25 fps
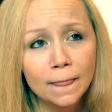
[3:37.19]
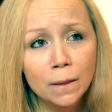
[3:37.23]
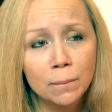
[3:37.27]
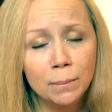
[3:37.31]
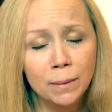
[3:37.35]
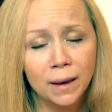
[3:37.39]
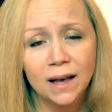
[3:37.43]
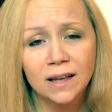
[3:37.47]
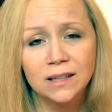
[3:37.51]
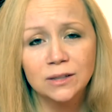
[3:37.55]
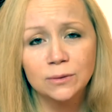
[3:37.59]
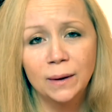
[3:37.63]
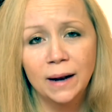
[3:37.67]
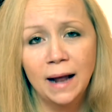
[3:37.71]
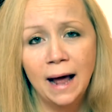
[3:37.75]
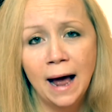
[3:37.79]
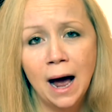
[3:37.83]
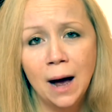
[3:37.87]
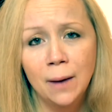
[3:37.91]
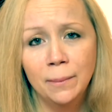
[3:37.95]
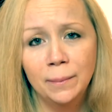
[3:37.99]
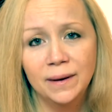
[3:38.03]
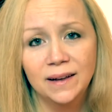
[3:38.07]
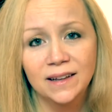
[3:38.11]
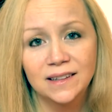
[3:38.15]
Because what
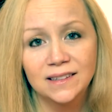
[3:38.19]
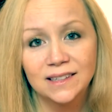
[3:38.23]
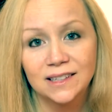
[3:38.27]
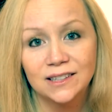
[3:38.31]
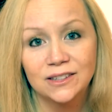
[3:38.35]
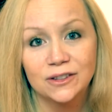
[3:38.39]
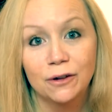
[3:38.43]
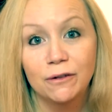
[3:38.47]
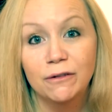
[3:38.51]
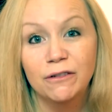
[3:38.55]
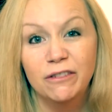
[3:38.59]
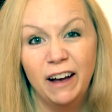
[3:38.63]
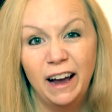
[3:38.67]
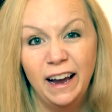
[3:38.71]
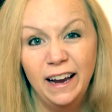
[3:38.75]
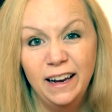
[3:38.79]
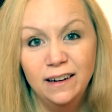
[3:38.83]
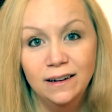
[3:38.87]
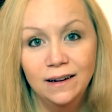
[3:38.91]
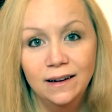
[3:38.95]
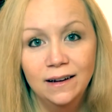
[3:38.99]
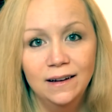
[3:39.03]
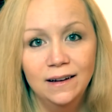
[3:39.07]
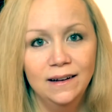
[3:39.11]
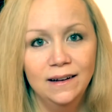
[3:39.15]
happens is they'll fight
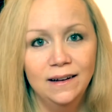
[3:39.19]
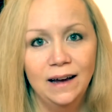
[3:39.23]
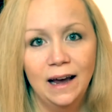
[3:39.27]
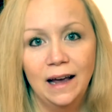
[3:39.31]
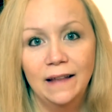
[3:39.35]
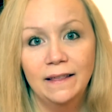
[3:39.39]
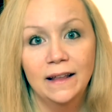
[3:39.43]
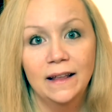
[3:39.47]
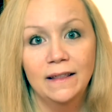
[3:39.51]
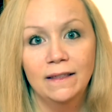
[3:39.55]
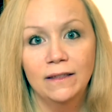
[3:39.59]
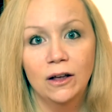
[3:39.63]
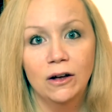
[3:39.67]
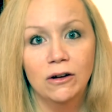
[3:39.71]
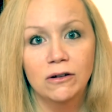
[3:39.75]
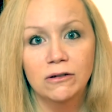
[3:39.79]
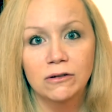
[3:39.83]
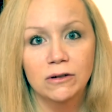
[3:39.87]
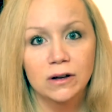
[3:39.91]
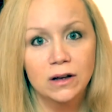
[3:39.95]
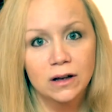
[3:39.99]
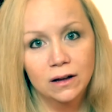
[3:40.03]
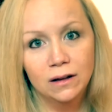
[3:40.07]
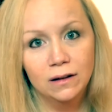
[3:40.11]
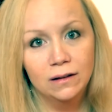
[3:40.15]
and then
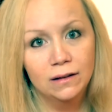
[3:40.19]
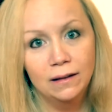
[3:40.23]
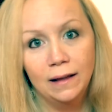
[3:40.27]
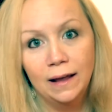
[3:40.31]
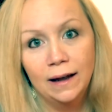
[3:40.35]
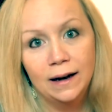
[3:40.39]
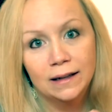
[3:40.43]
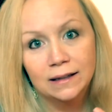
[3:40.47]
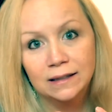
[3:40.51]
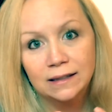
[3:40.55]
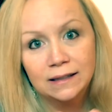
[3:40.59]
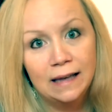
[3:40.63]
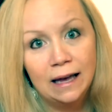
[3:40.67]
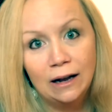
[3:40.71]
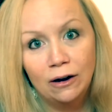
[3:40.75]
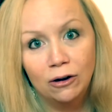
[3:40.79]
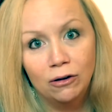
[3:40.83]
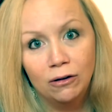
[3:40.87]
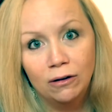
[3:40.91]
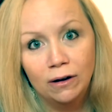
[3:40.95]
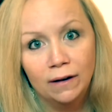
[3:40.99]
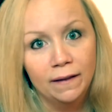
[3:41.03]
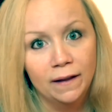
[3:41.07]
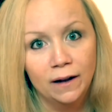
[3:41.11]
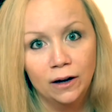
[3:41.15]
they'll let it
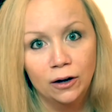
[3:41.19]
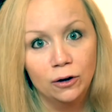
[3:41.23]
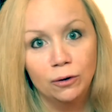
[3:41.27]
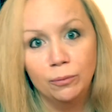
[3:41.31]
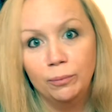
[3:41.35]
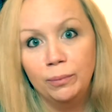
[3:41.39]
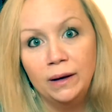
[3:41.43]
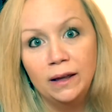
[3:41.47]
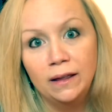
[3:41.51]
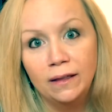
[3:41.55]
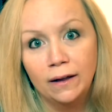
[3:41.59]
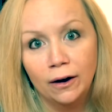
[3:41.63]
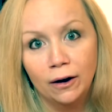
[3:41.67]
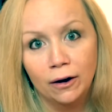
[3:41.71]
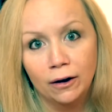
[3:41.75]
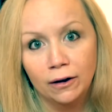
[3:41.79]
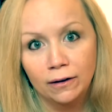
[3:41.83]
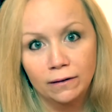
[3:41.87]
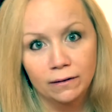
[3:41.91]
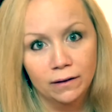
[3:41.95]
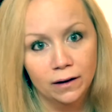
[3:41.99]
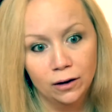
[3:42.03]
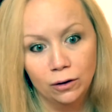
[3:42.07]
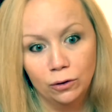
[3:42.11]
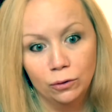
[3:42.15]
settle, and then it'll be there
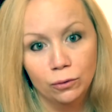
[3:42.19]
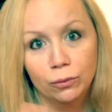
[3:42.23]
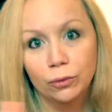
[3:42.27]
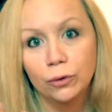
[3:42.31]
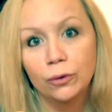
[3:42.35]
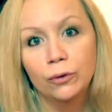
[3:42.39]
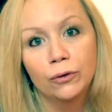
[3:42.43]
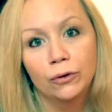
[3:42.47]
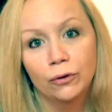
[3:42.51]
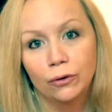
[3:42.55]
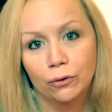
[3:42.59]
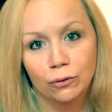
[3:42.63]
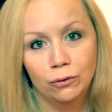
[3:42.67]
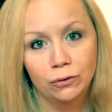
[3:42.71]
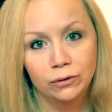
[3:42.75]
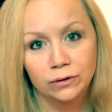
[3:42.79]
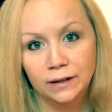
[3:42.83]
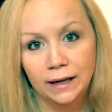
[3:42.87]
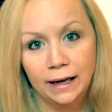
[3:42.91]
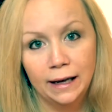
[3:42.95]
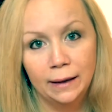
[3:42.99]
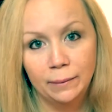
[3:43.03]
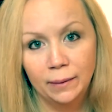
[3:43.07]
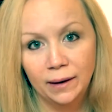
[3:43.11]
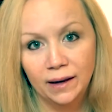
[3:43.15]
and that'll ruin their whole
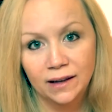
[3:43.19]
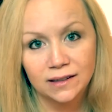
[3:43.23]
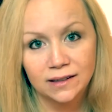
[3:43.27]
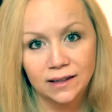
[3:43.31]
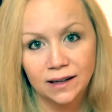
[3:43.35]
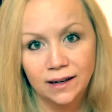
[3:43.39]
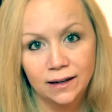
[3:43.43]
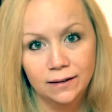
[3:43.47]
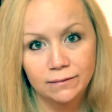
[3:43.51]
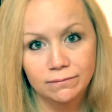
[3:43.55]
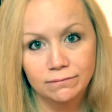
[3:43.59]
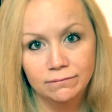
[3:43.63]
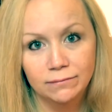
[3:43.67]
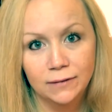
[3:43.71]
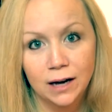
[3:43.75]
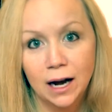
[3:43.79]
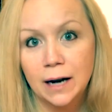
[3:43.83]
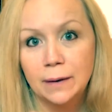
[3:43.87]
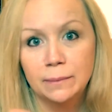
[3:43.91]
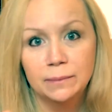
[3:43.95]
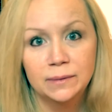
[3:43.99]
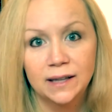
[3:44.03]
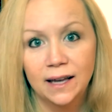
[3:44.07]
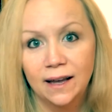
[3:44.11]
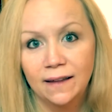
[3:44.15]
day because they got
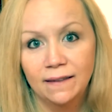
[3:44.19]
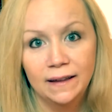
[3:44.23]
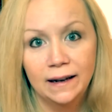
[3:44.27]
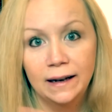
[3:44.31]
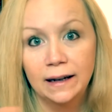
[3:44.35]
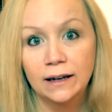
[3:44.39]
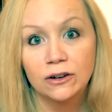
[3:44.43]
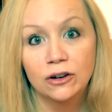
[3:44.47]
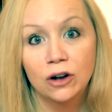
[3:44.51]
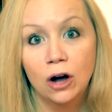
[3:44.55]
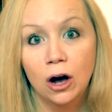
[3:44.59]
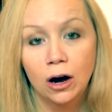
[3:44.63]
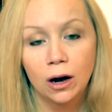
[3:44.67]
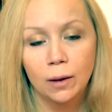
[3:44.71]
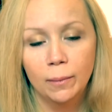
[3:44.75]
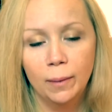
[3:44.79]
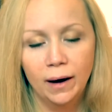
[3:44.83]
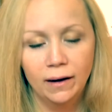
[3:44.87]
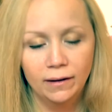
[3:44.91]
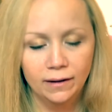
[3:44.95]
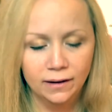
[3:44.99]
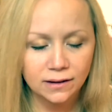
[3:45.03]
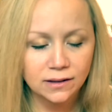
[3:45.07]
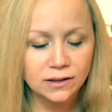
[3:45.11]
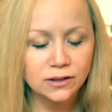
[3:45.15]
upset and they didn't talk
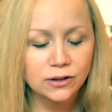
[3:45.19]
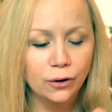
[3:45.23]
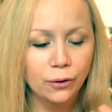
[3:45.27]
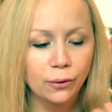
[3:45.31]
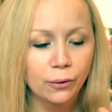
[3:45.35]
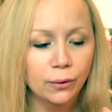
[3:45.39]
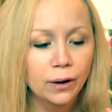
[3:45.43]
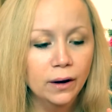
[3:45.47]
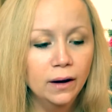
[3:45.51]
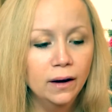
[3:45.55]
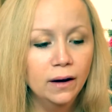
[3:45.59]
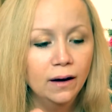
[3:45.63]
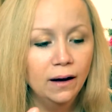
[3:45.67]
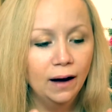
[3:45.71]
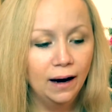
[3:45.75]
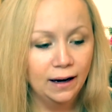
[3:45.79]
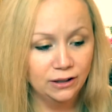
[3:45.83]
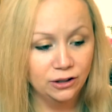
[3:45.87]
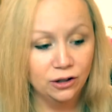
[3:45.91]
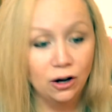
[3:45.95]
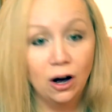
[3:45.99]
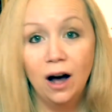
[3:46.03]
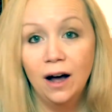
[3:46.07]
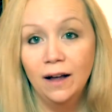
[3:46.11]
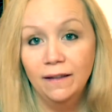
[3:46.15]
about it. So I
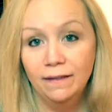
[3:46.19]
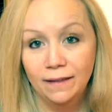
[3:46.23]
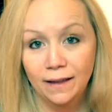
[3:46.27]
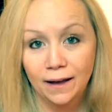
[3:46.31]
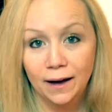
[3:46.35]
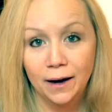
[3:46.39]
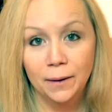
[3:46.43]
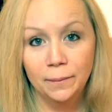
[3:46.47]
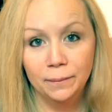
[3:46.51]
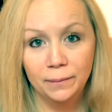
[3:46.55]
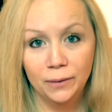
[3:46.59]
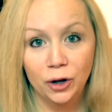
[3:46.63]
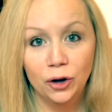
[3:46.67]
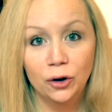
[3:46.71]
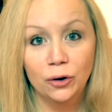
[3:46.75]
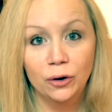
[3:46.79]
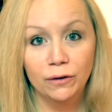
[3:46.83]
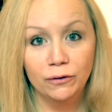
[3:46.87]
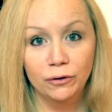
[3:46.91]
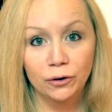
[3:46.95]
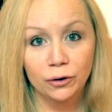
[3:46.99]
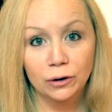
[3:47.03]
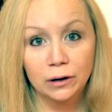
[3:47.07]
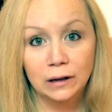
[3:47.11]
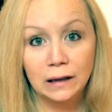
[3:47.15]
taught them, you know,
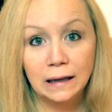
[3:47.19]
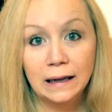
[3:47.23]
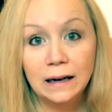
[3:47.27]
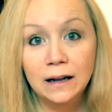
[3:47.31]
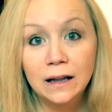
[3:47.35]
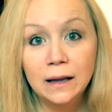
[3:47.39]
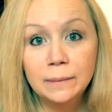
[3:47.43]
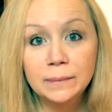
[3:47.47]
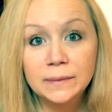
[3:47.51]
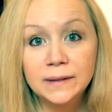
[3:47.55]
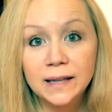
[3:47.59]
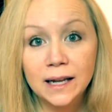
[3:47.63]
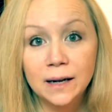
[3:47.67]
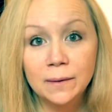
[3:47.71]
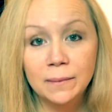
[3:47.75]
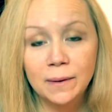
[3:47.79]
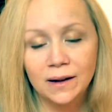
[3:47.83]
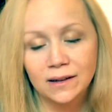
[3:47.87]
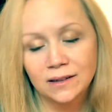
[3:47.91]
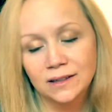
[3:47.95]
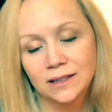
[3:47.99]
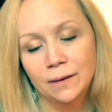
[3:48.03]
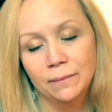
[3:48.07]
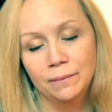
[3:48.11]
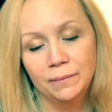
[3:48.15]
if you're a little upset
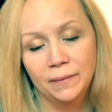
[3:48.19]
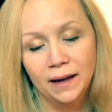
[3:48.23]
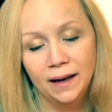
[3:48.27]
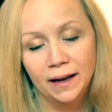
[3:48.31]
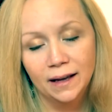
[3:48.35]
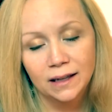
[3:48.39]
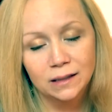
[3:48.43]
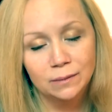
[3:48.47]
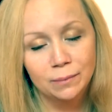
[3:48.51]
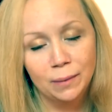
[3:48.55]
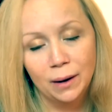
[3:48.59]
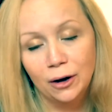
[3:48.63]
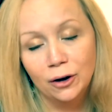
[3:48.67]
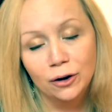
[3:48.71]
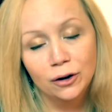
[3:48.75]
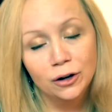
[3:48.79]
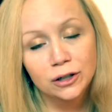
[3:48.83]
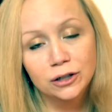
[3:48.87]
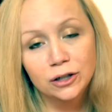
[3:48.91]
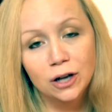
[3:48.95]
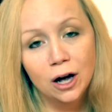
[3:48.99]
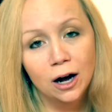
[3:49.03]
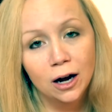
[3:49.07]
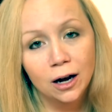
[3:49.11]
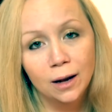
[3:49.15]
about something, it's better to
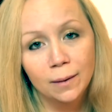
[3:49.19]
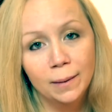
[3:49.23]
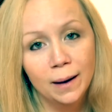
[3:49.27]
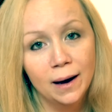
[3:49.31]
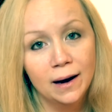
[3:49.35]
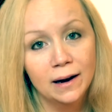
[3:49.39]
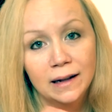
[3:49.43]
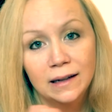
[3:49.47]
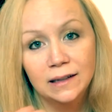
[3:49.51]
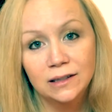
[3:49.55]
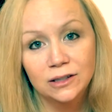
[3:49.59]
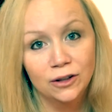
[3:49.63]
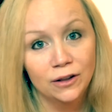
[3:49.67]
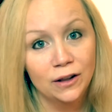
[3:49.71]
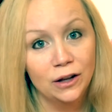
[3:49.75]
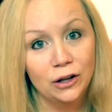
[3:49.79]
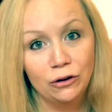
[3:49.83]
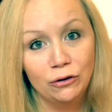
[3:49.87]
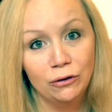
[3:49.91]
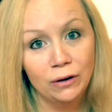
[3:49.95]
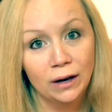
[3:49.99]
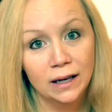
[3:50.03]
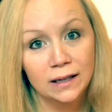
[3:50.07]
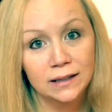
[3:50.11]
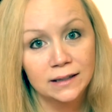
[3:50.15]
talk about it so that
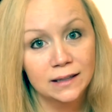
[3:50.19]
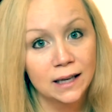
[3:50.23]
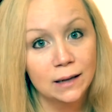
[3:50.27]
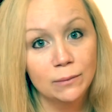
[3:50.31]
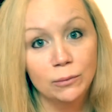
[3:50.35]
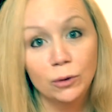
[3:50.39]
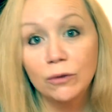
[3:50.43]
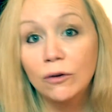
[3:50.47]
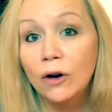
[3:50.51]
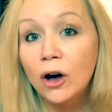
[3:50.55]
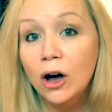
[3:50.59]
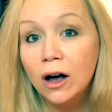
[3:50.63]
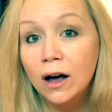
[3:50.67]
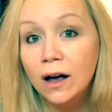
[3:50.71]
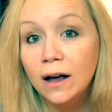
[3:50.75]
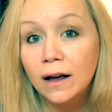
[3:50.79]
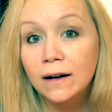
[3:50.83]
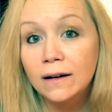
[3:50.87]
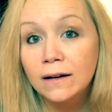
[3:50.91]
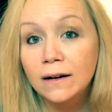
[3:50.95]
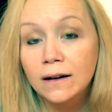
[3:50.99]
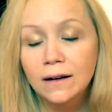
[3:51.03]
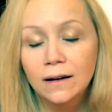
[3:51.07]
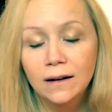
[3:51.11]
you guys can move on